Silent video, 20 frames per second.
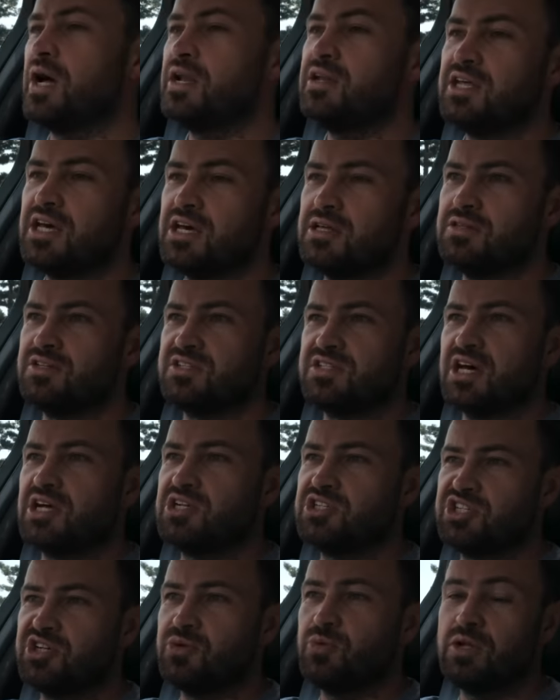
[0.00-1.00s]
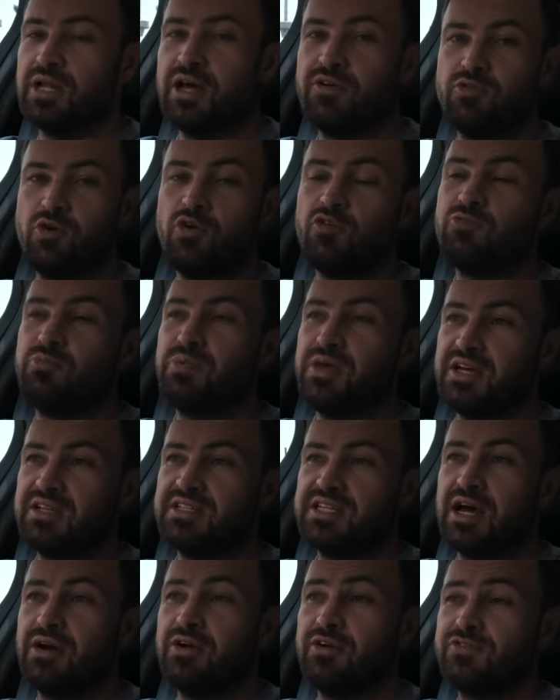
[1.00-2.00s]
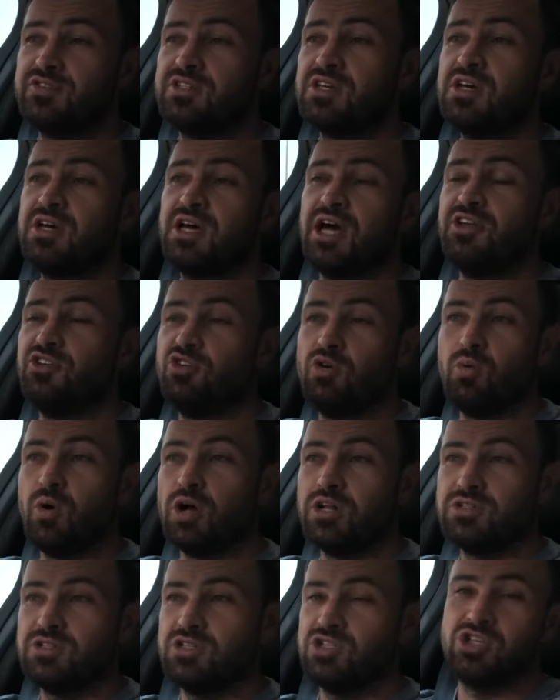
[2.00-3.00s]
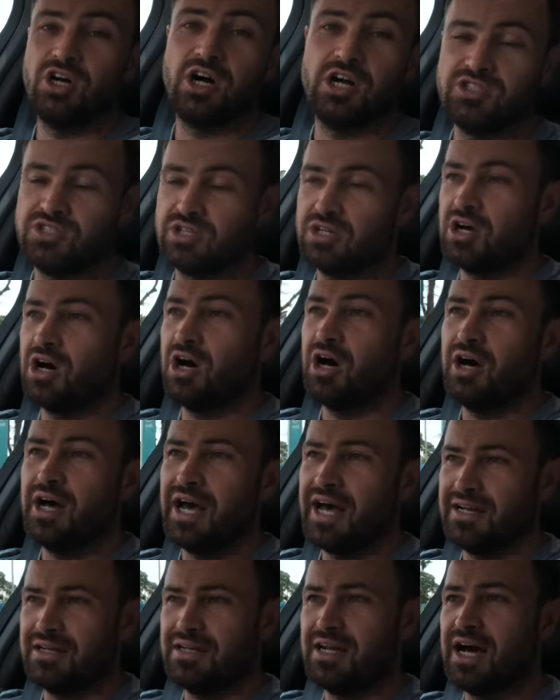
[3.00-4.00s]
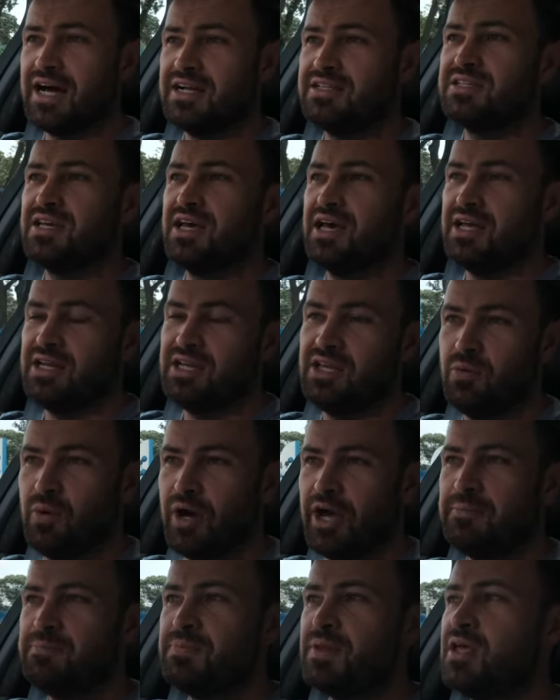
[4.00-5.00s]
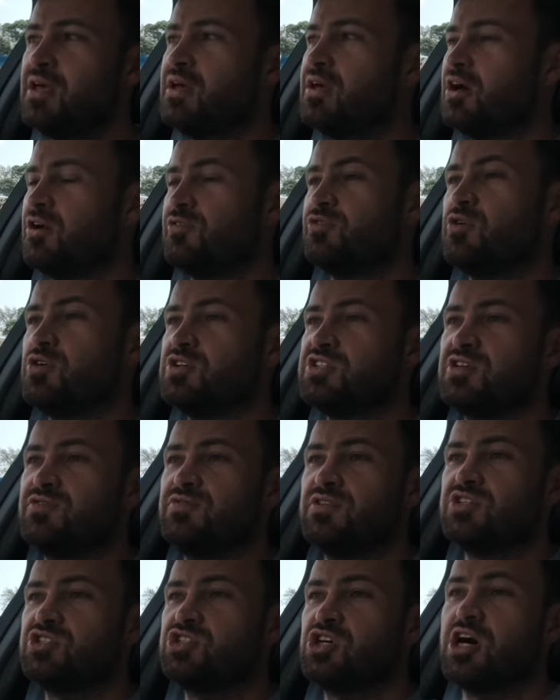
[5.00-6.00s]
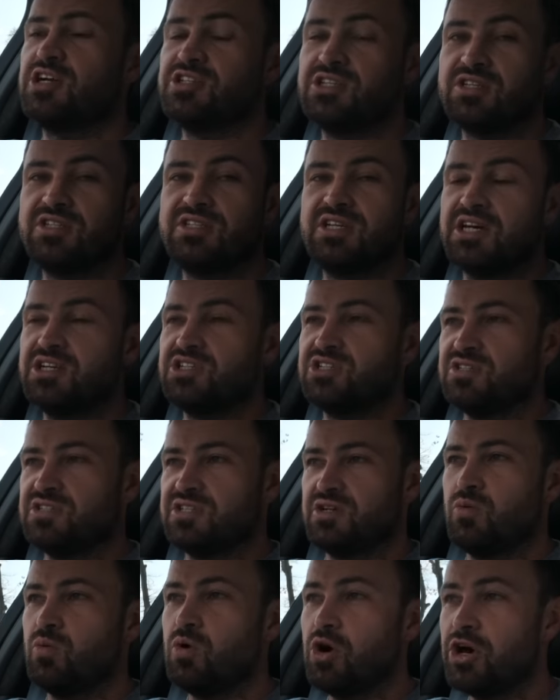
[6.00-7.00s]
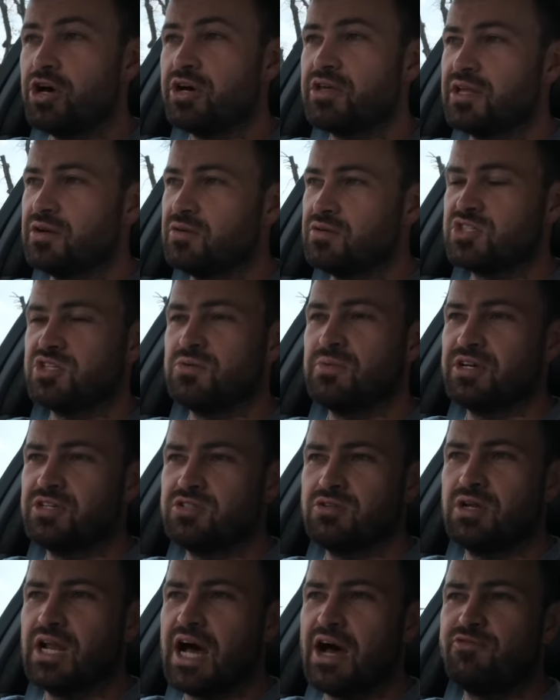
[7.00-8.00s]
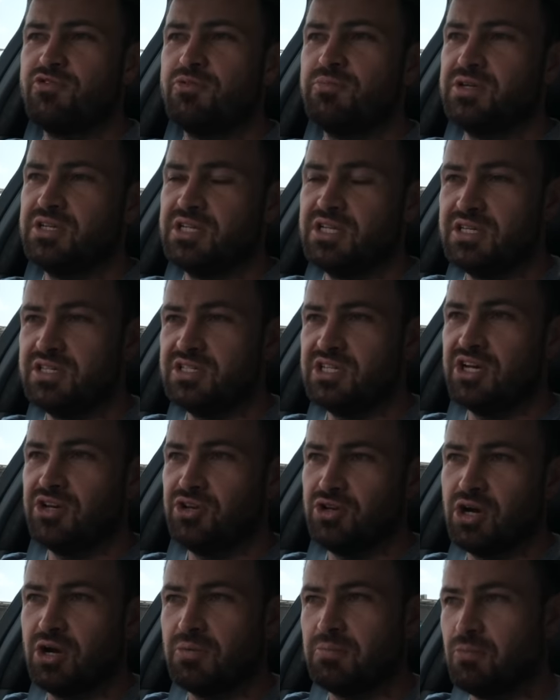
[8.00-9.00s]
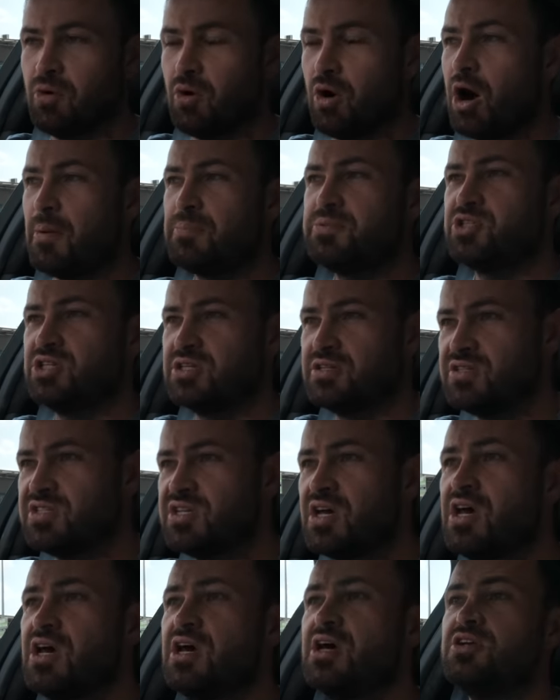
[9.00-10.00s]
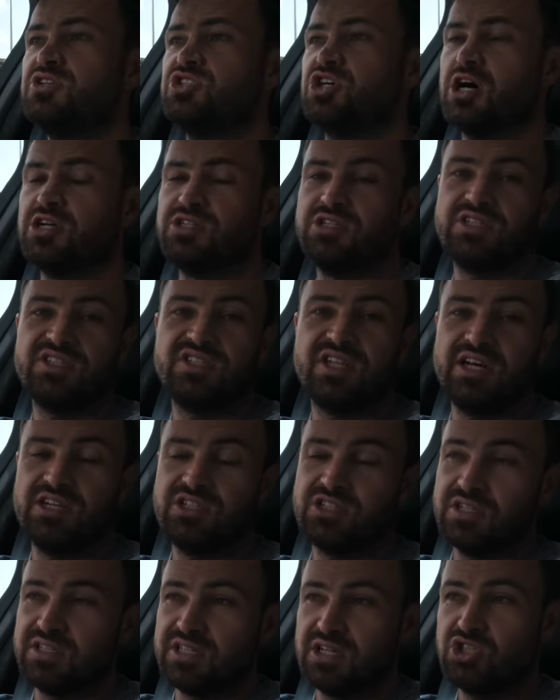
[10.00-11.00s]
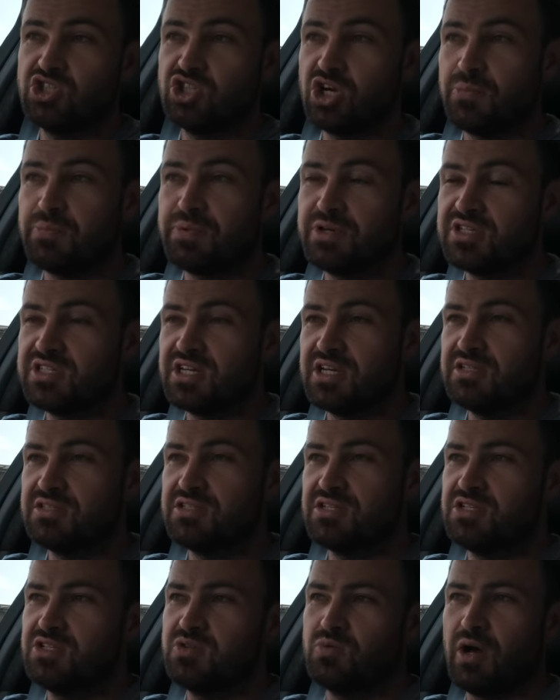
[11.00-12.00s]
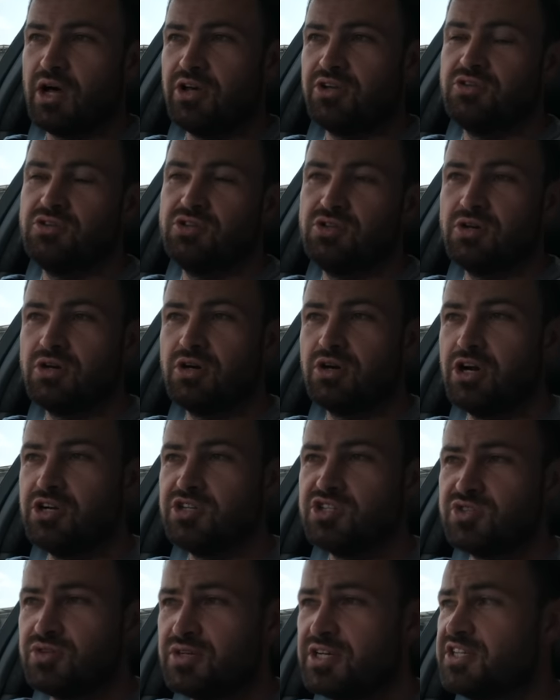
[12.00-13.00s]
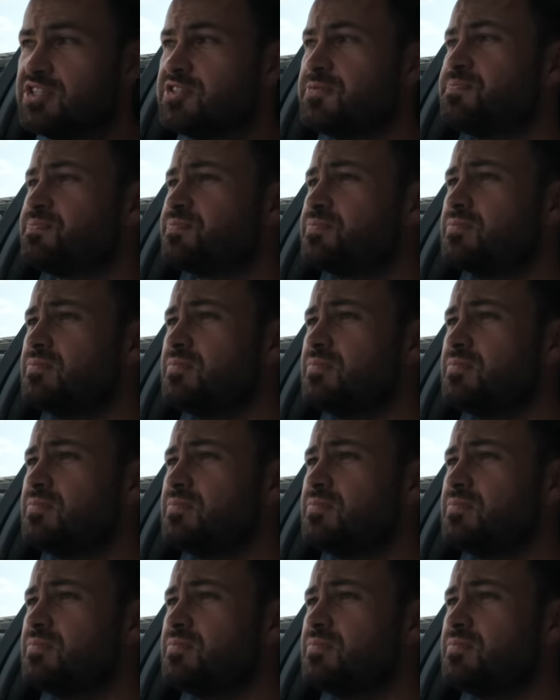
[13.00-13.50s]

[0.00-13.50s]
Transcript: one day in this country we'll have off peak tariffs and you'll want to charge the car at night anyway. Of course, if there's charging stations at work, that also makes your life a bit easier. You've got more options, charging stations at shopping centers while you do your groceries